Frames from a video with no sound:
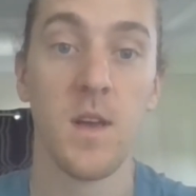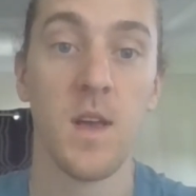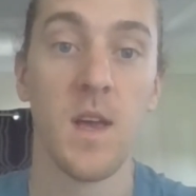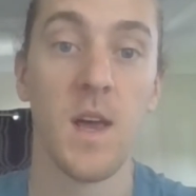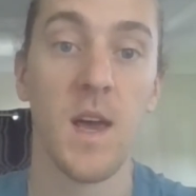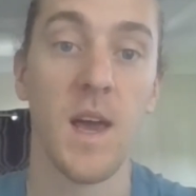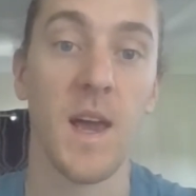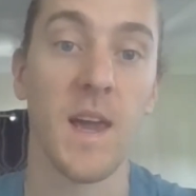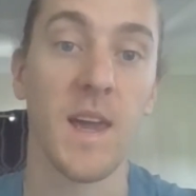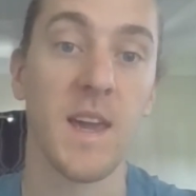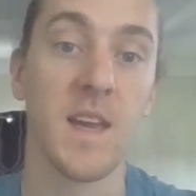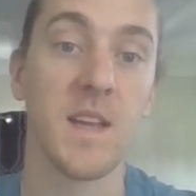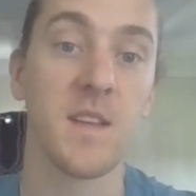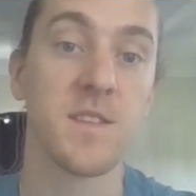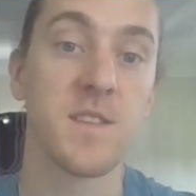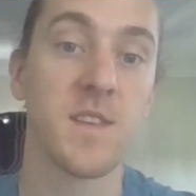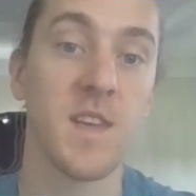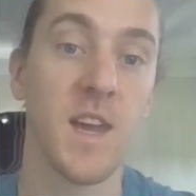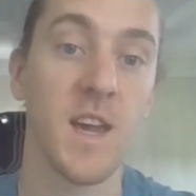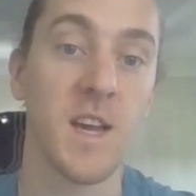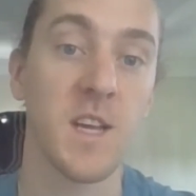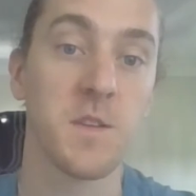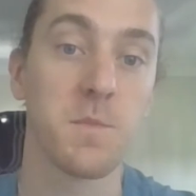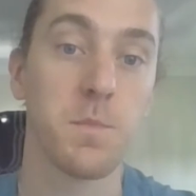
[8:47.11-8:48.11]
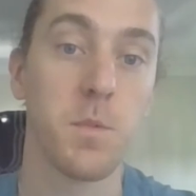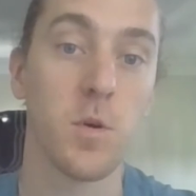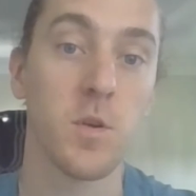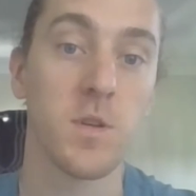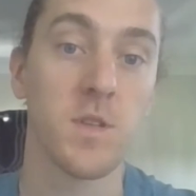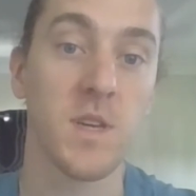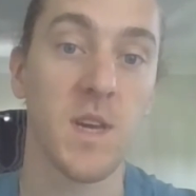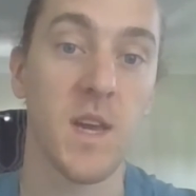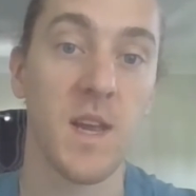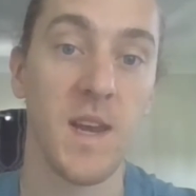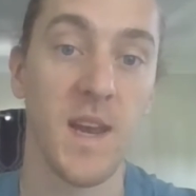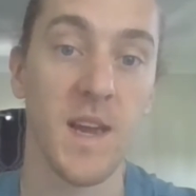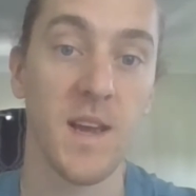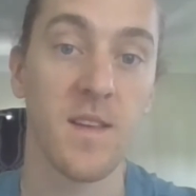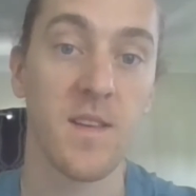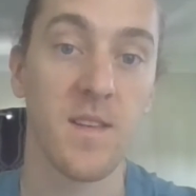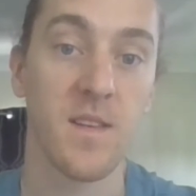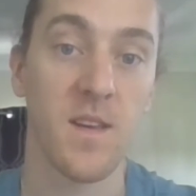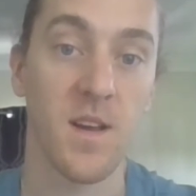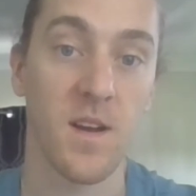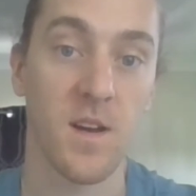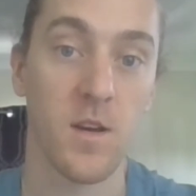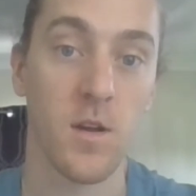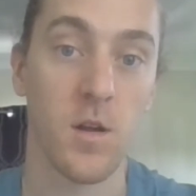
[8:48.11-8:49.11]
against Xbox Kinect
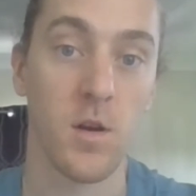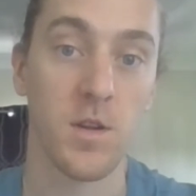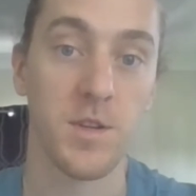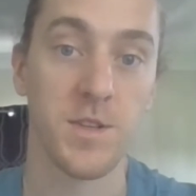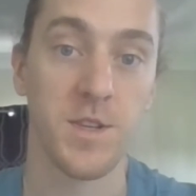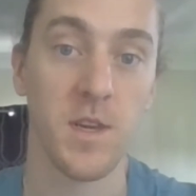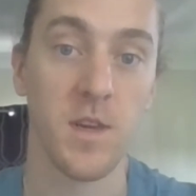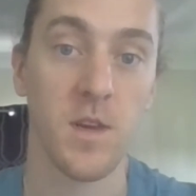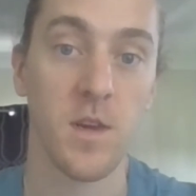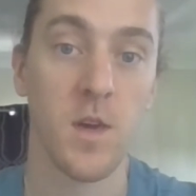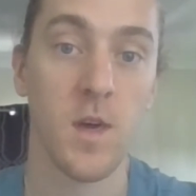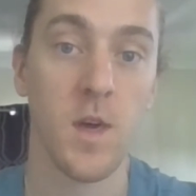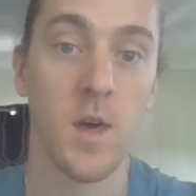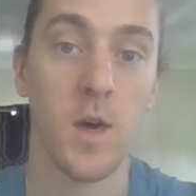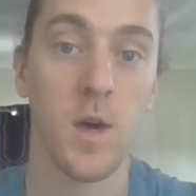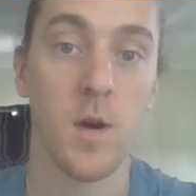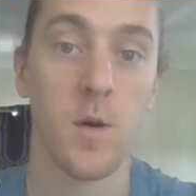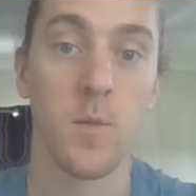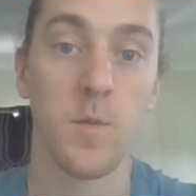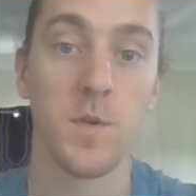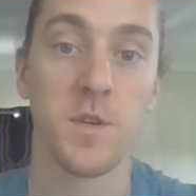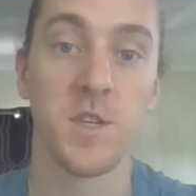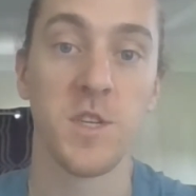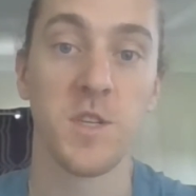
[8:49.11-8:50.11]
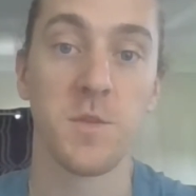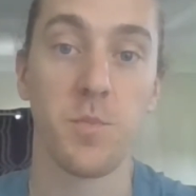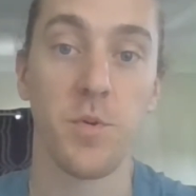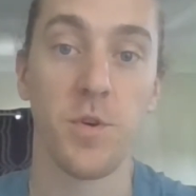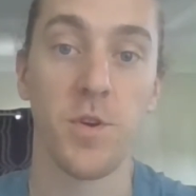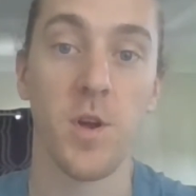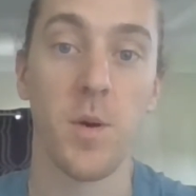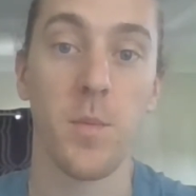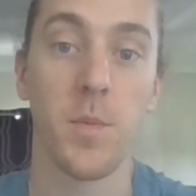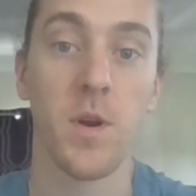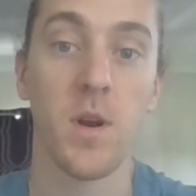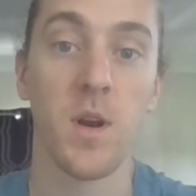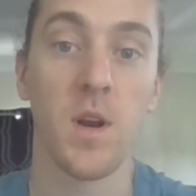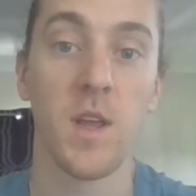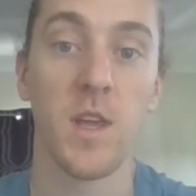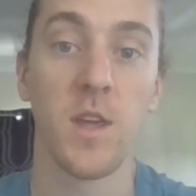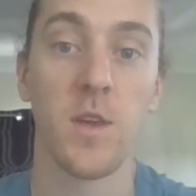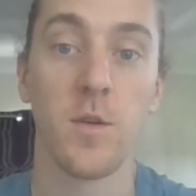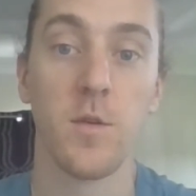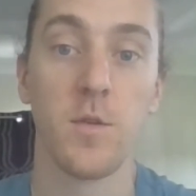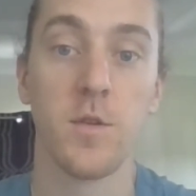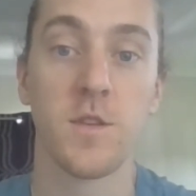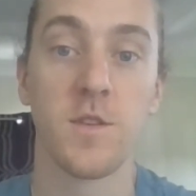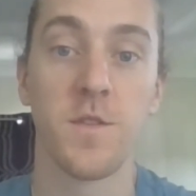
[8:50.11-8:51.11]
technology, which is predominantly
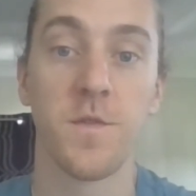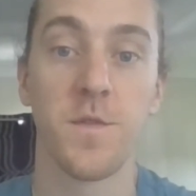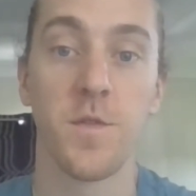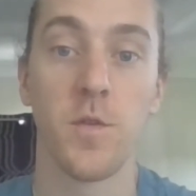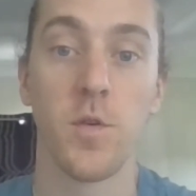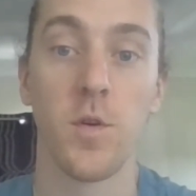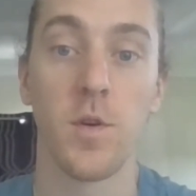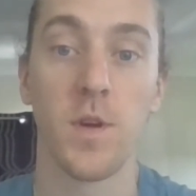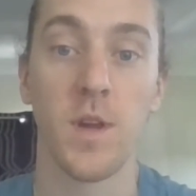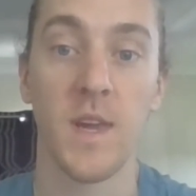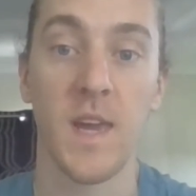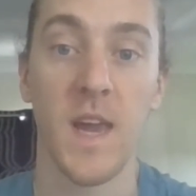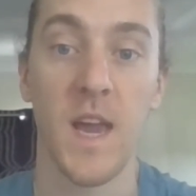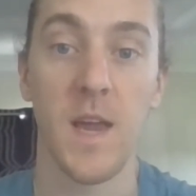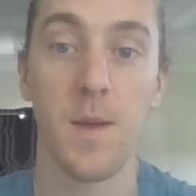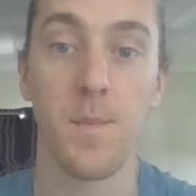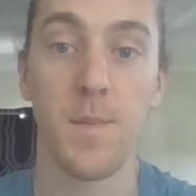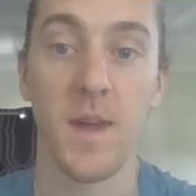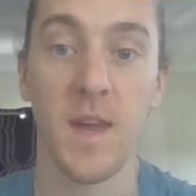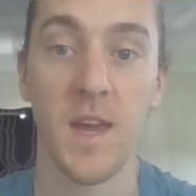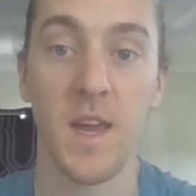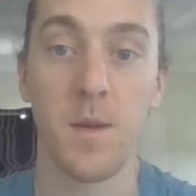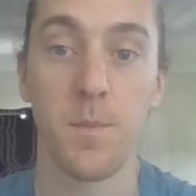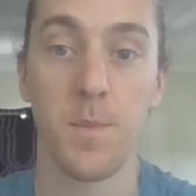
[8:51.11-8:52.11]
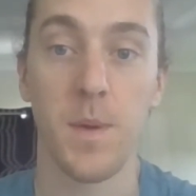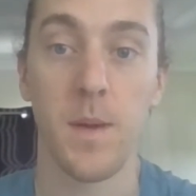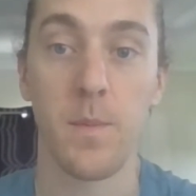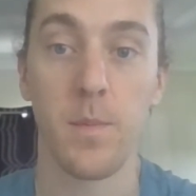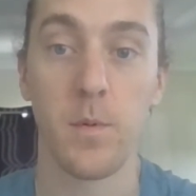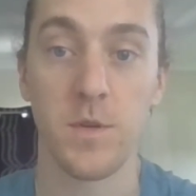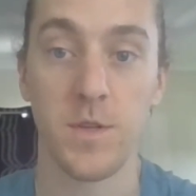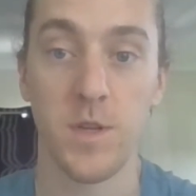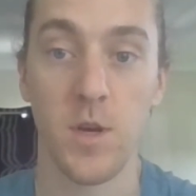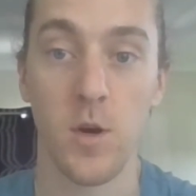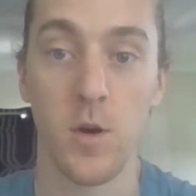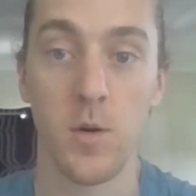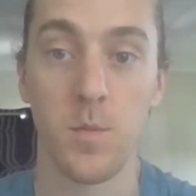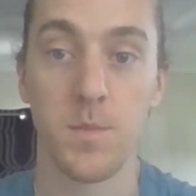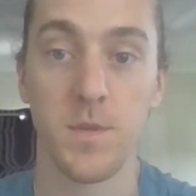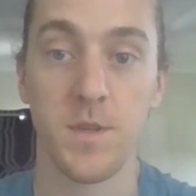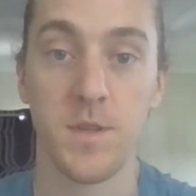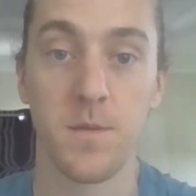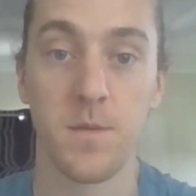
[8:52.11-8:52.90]
used for gaming in people's homes.